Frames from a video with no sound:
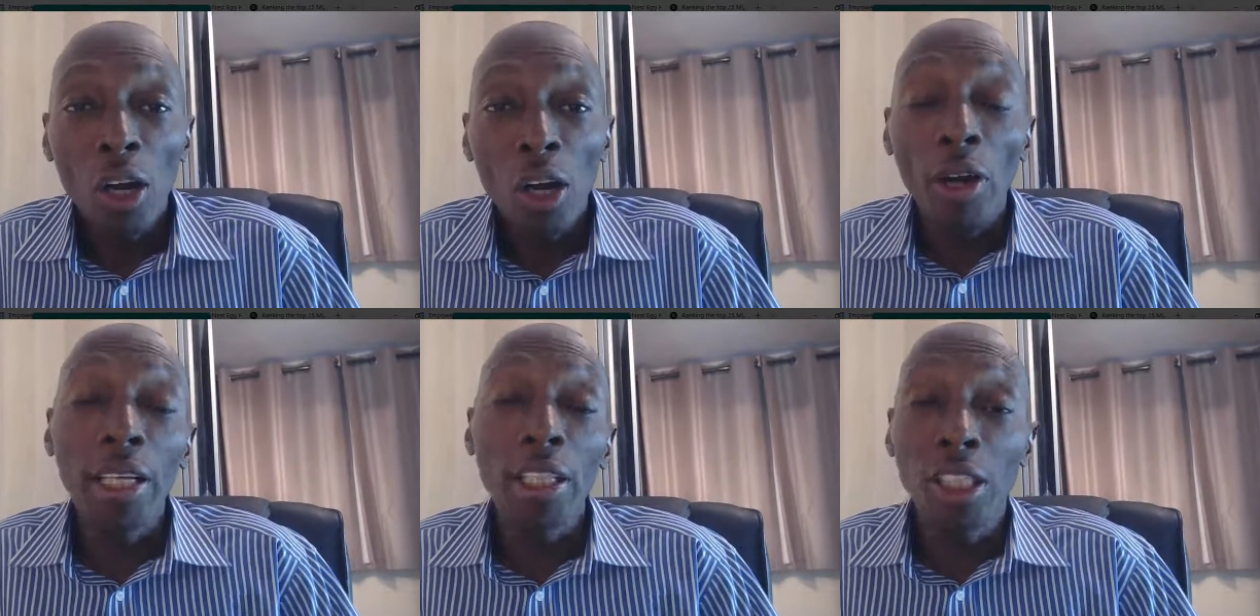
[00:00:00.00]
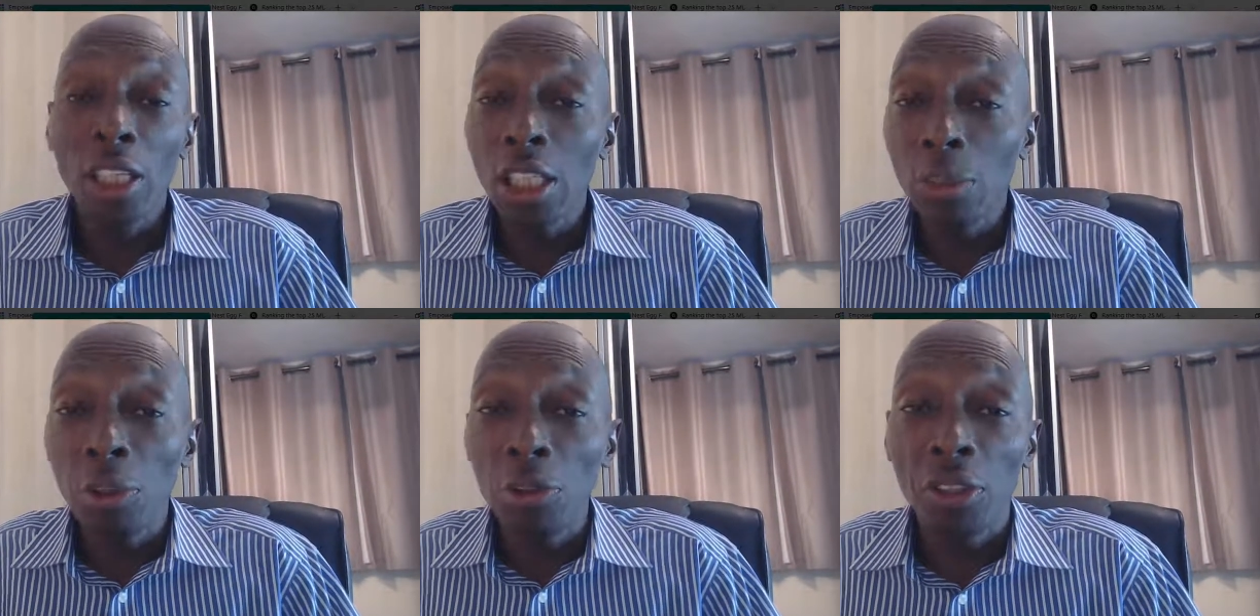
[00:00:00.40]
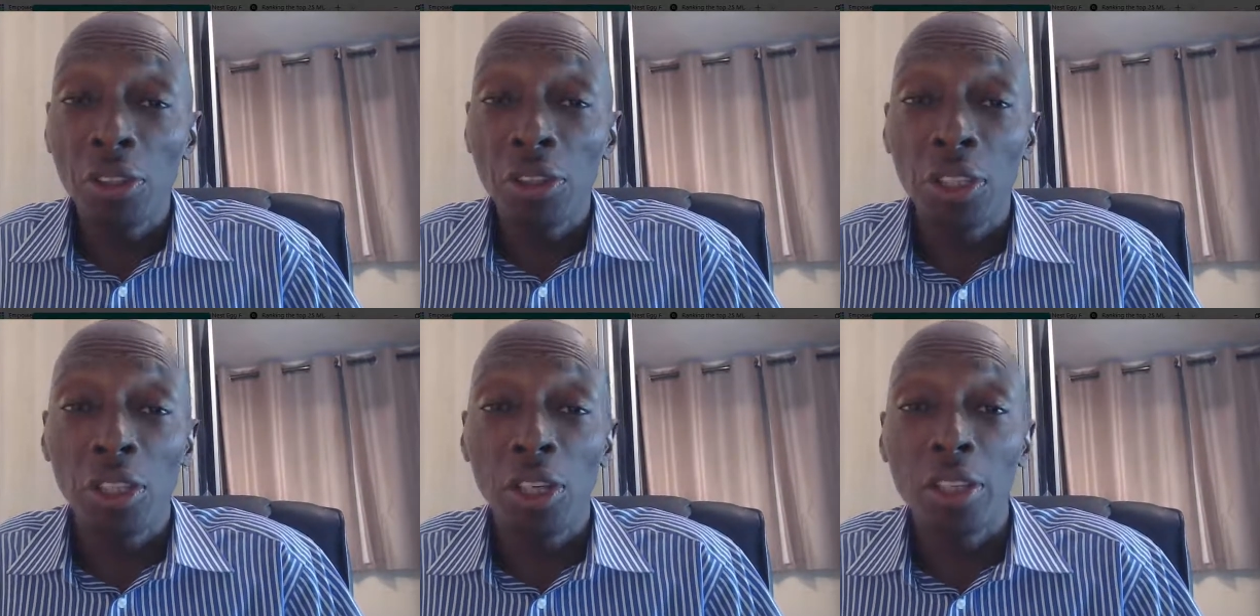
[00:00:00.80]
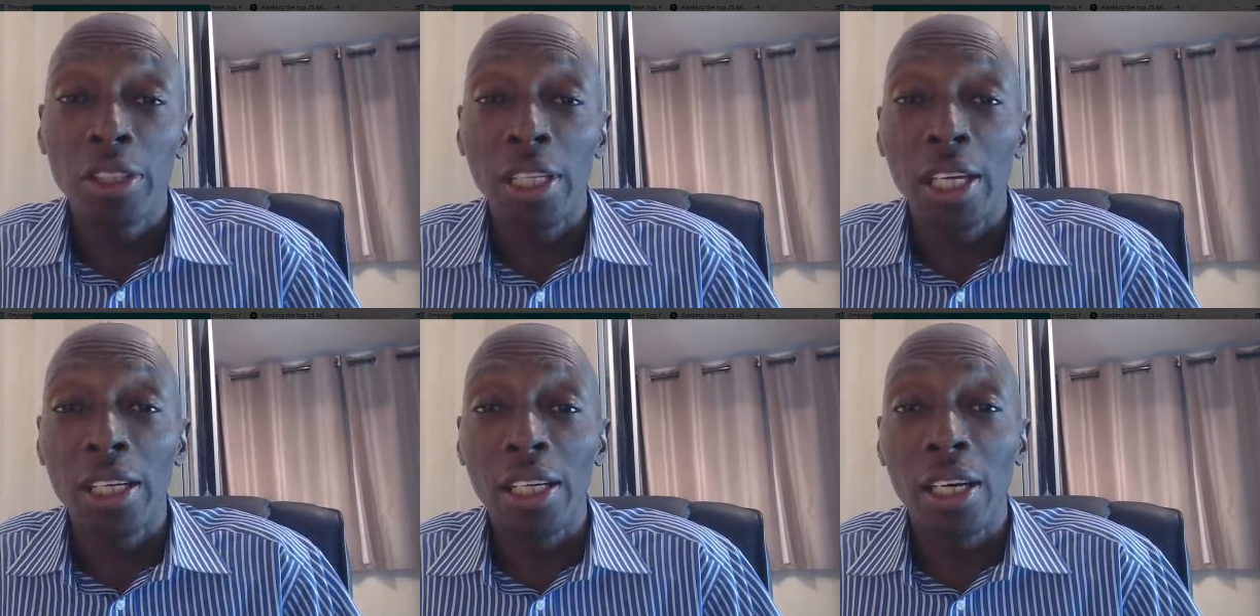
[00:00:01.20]
Alright then, so let's move on to the
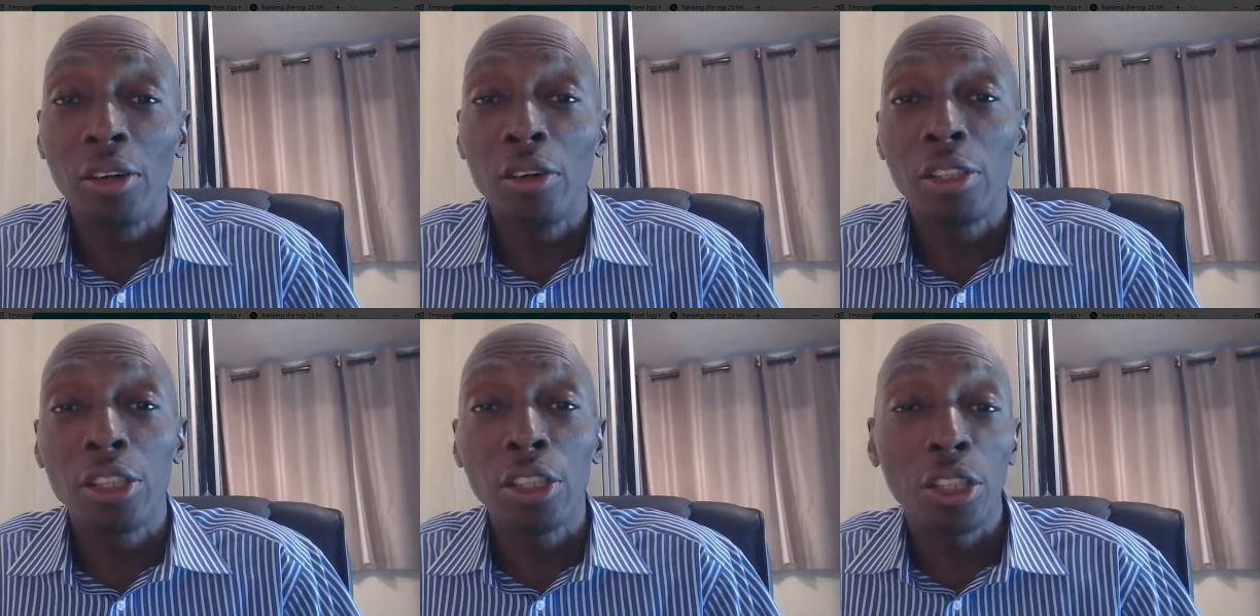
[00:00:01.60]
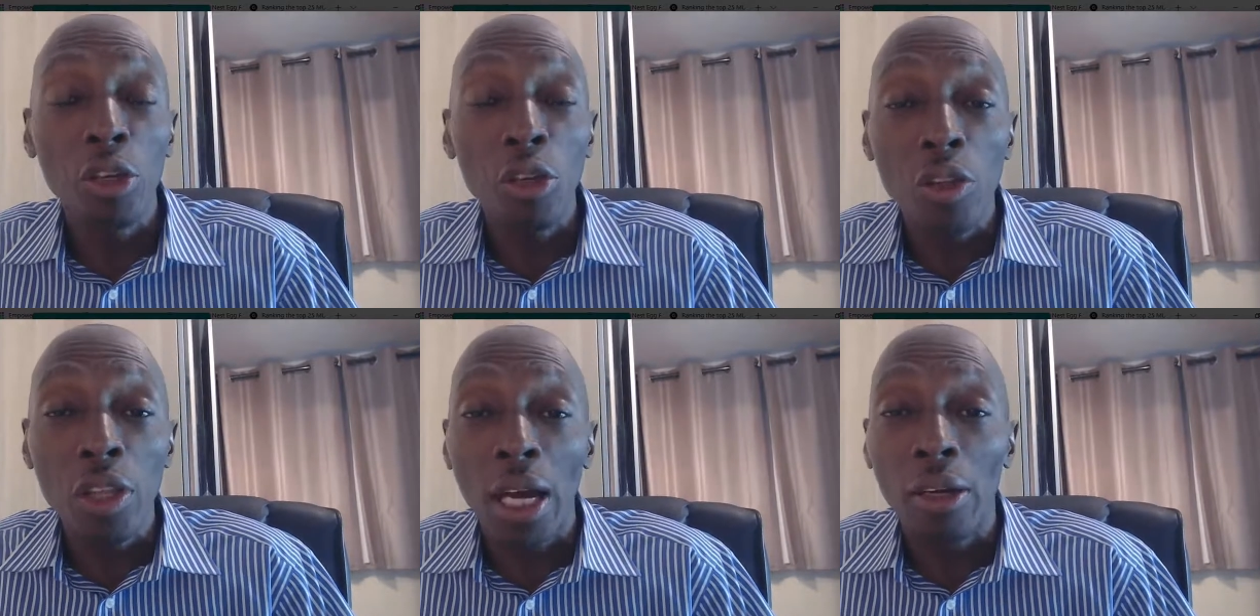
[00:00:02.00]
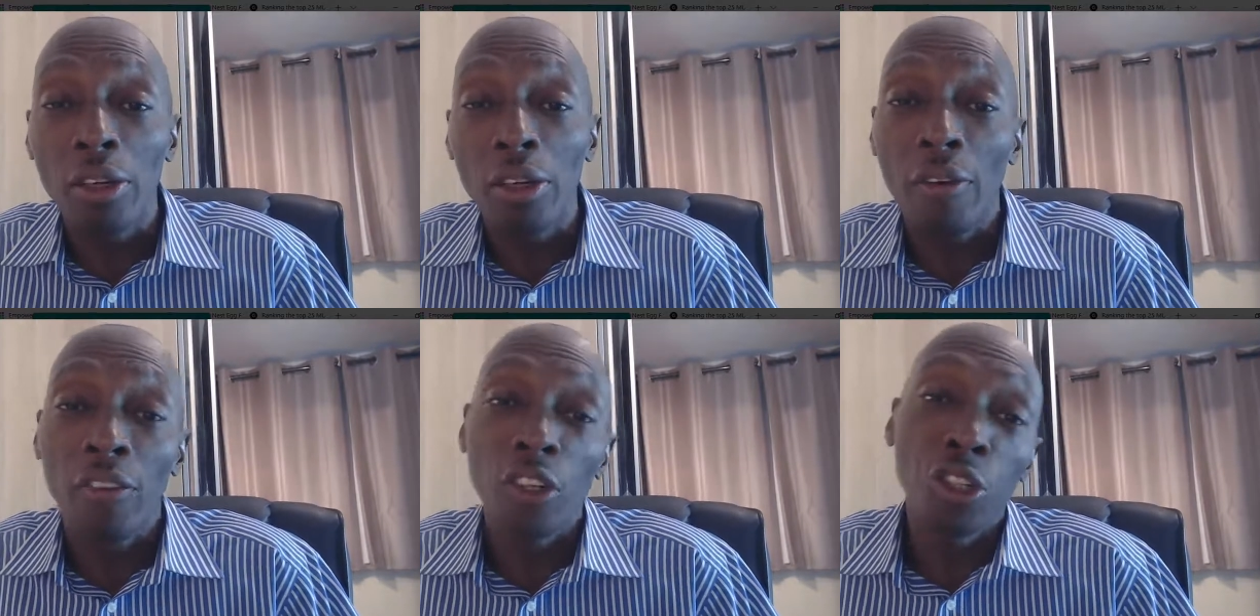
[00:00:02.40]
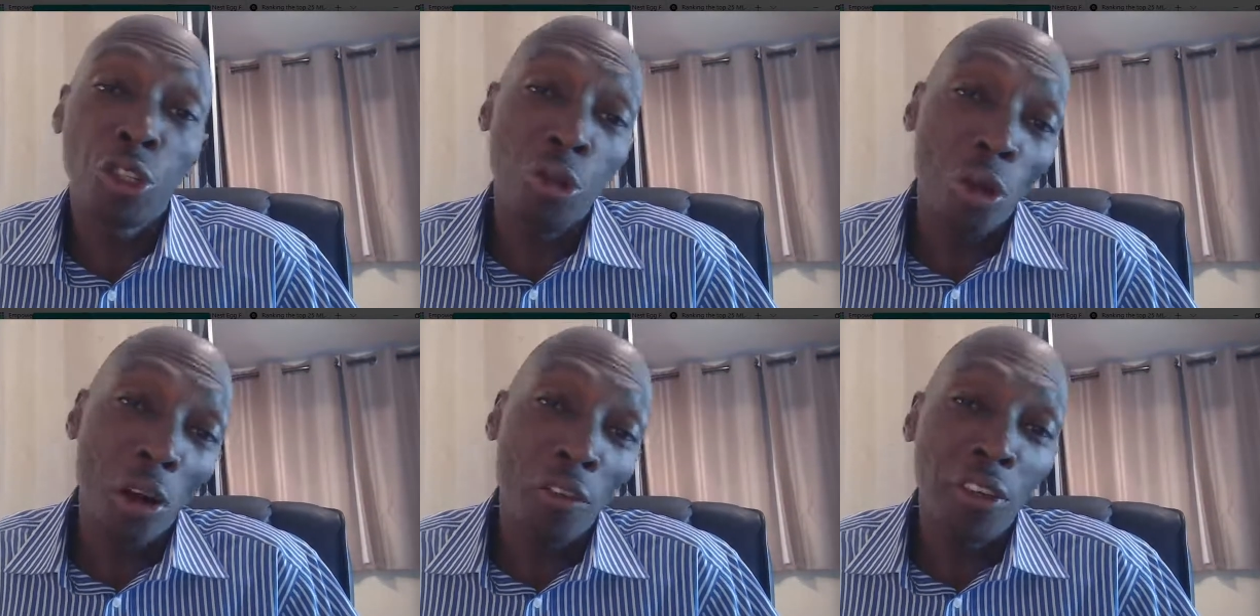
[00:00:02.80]
content now, and to do that I'm going to have to
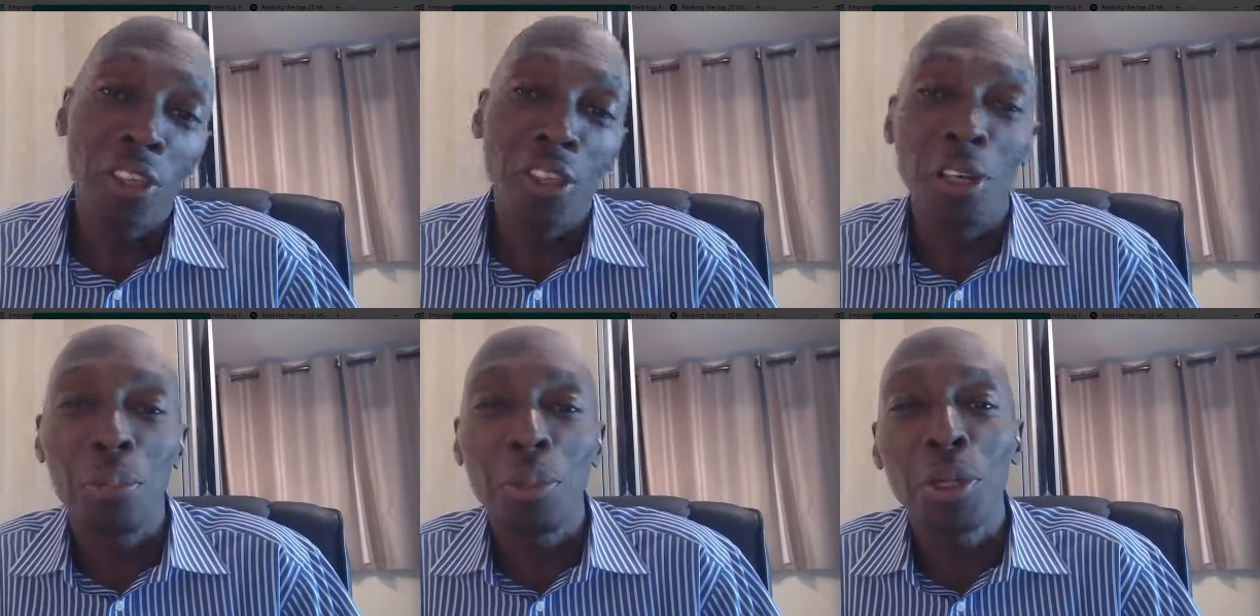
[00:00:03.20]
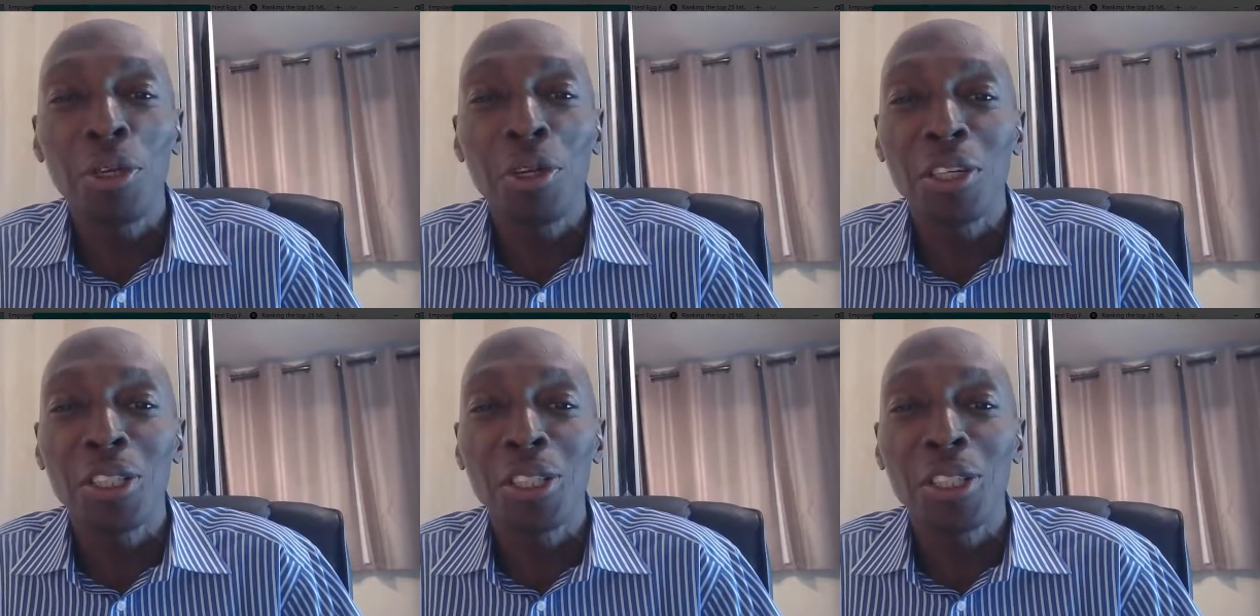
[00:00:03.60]
shoot over to the computer,